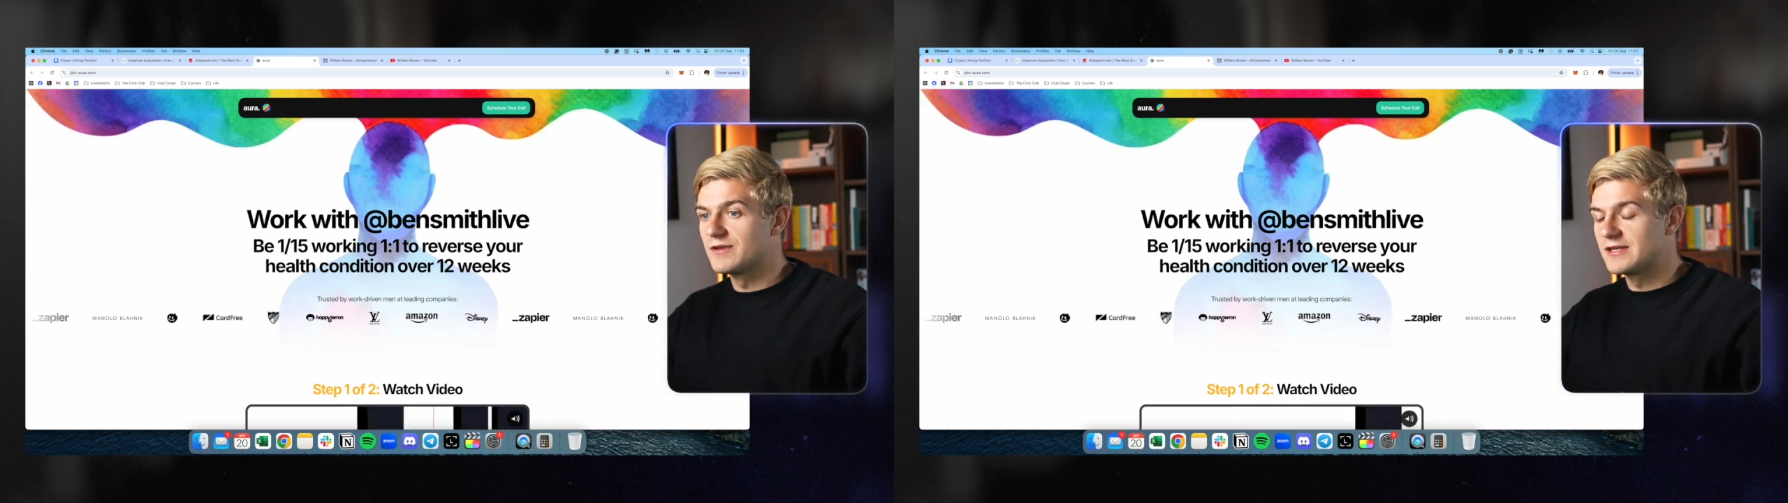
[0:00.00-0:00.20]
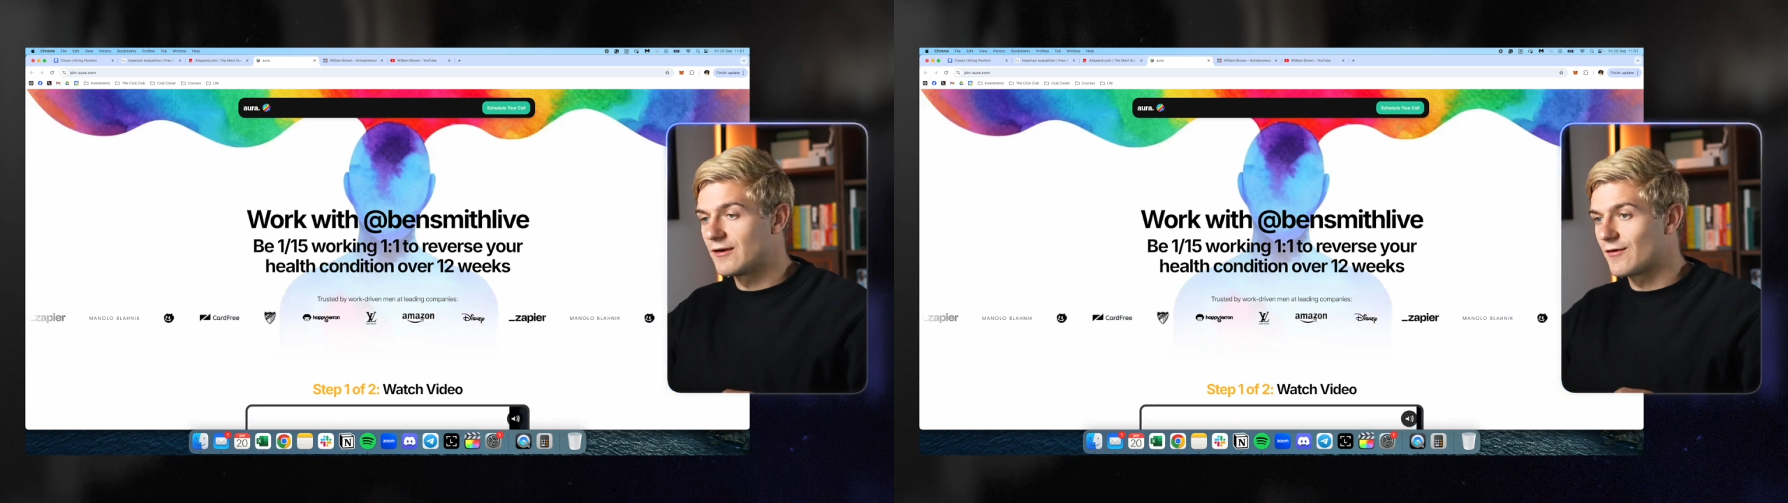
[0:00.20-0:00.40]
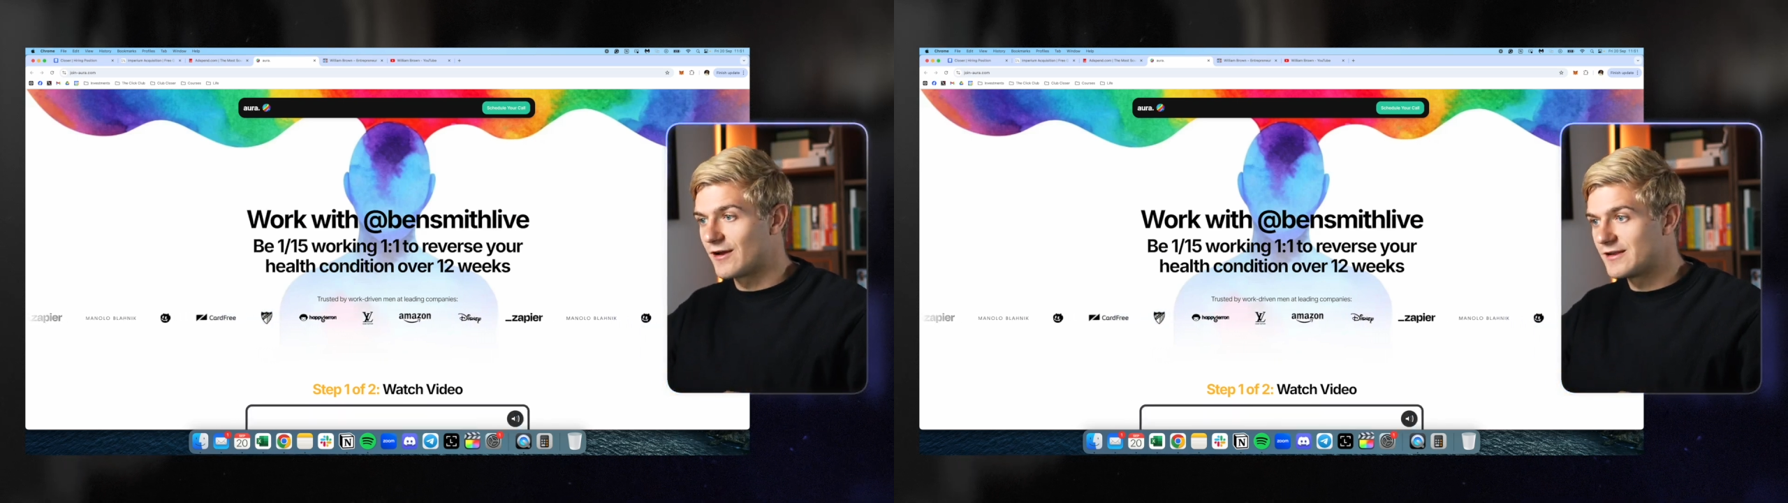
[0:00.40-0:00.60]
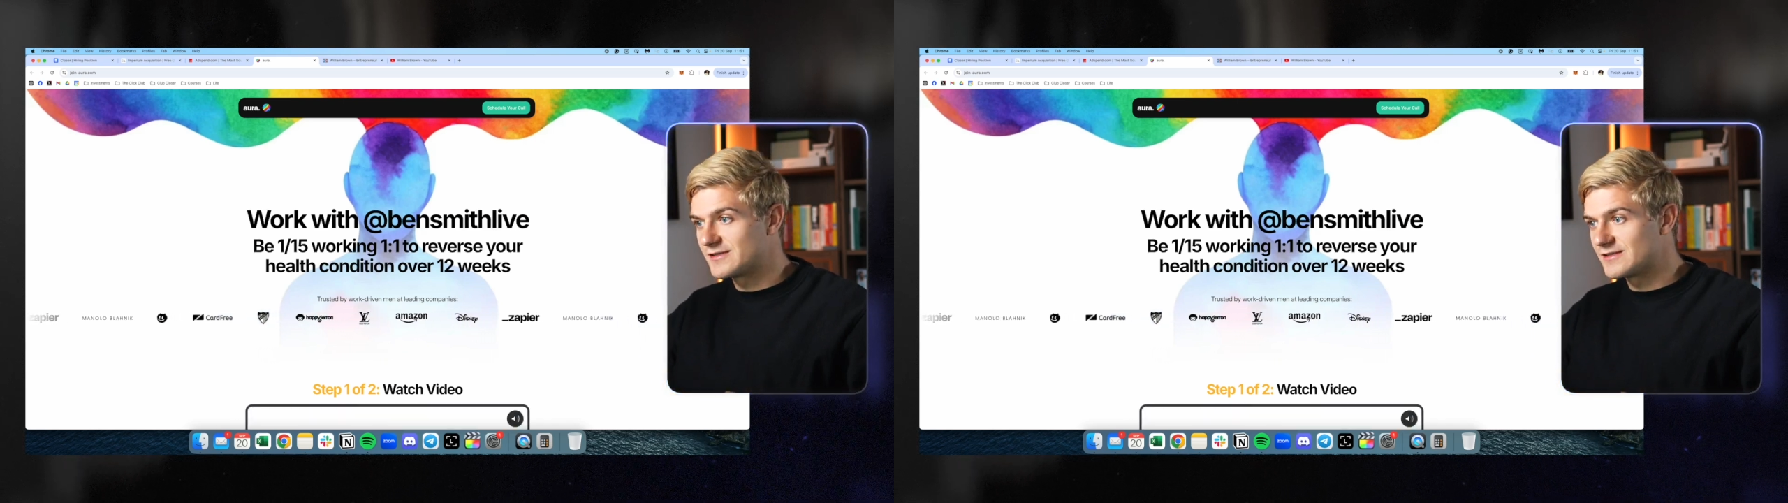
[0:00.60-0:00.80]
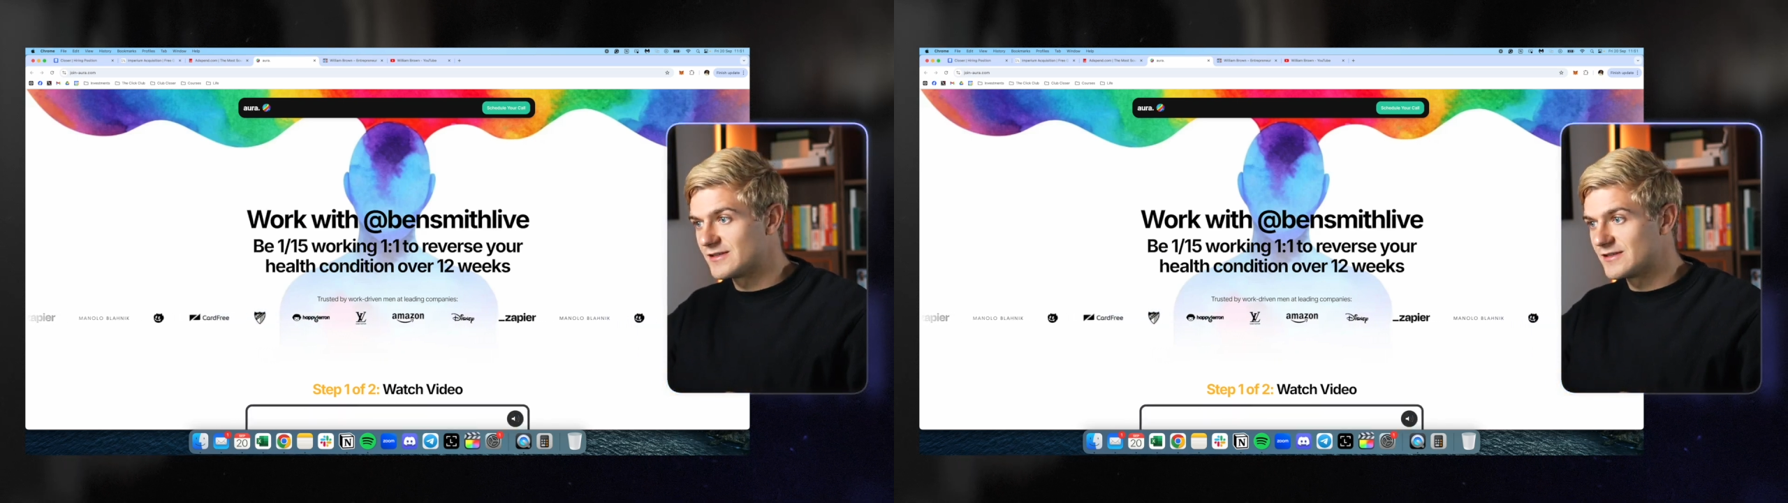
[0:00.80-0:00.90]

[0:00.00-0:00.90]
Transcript: deteriorates,